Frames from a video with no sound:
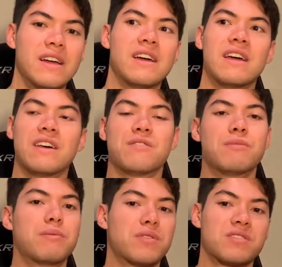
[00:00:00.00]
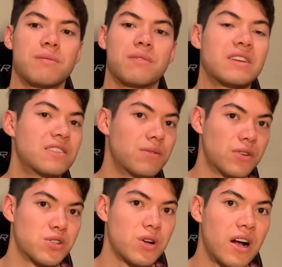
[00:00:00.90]
and maybe there's some things that you want
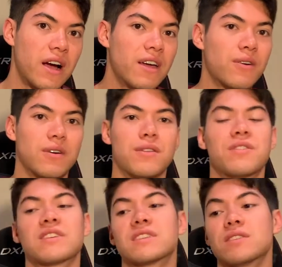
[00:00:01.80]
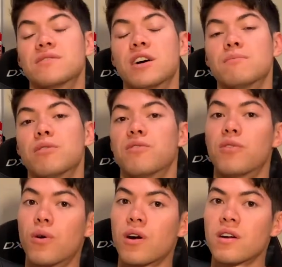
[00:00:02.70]
to try, or other things that you've done
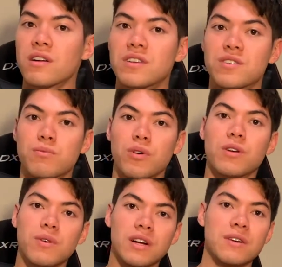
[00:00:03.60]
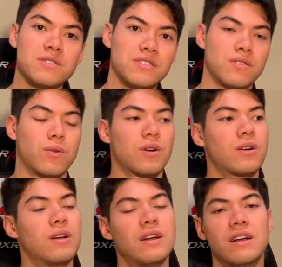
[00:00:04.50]
before in your morning workouts or
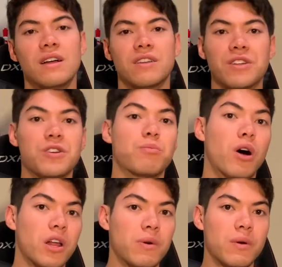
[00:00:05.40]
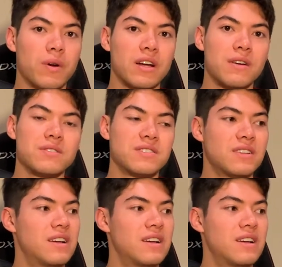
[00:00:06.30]
in your body weight workouts.